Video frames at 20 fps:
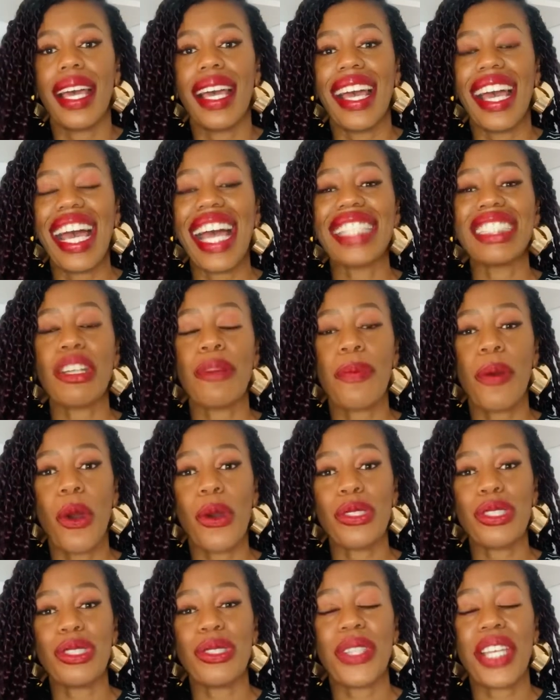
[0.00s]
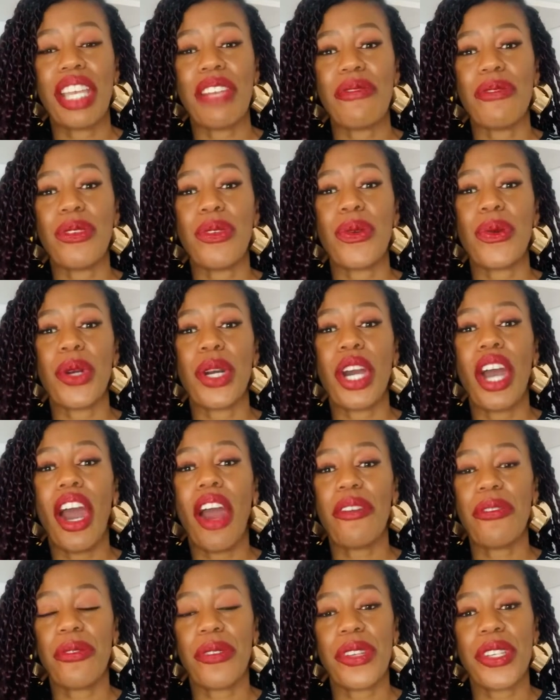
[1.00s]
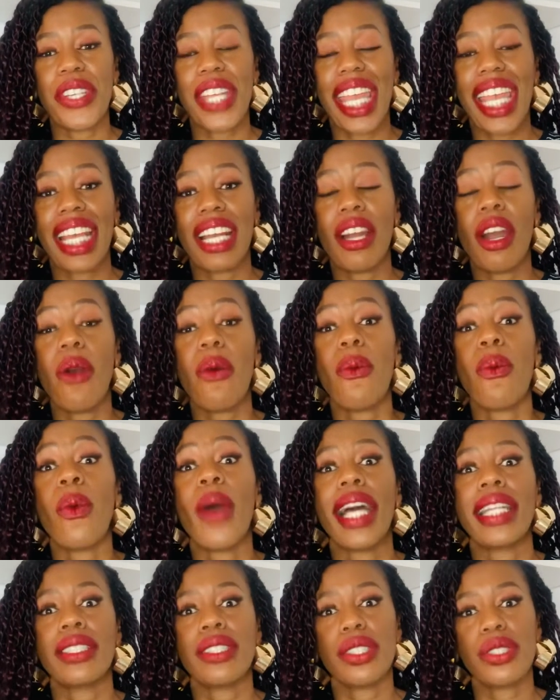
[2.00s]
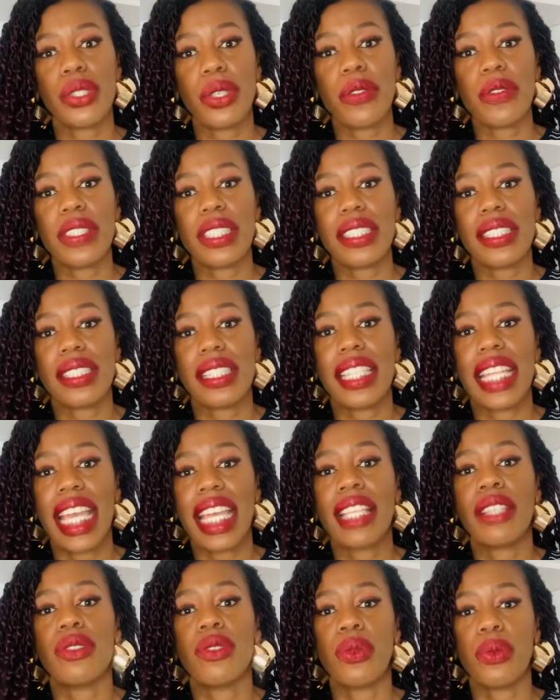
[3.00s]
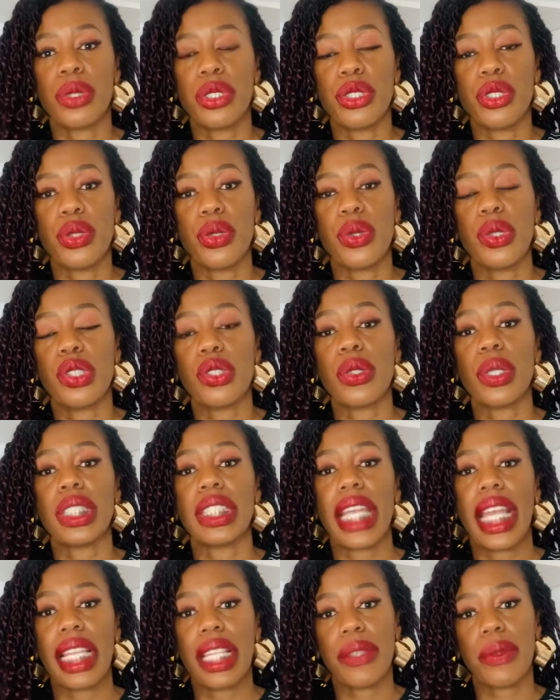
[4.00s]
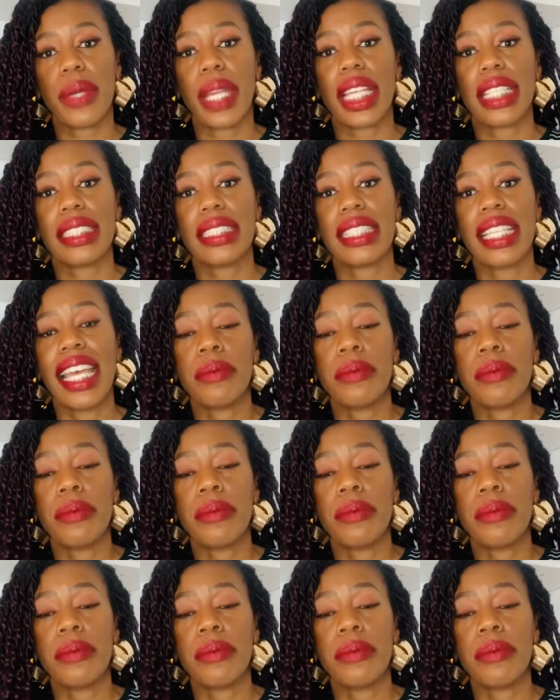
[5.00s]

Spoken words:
As opposed to if you were offering one service, then you would use your daily rate.